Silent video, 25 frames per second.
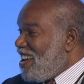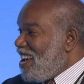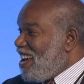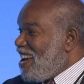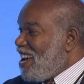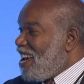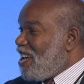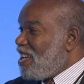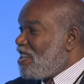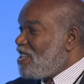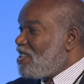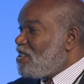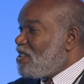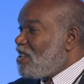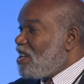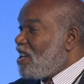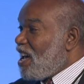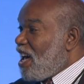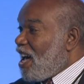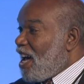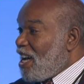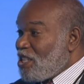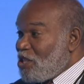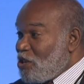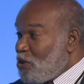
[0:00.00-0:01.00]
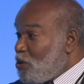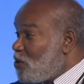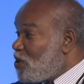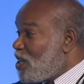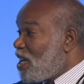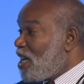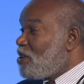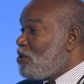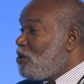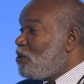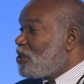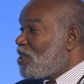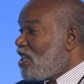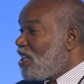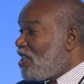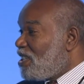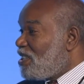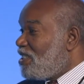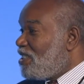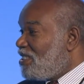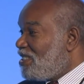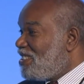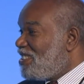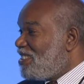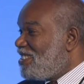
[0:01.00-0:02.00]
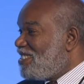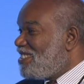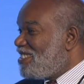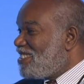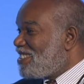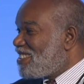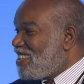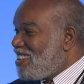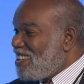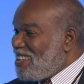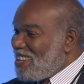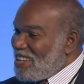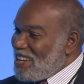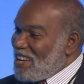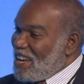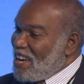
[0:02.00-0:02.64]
And I know that hotel, okay?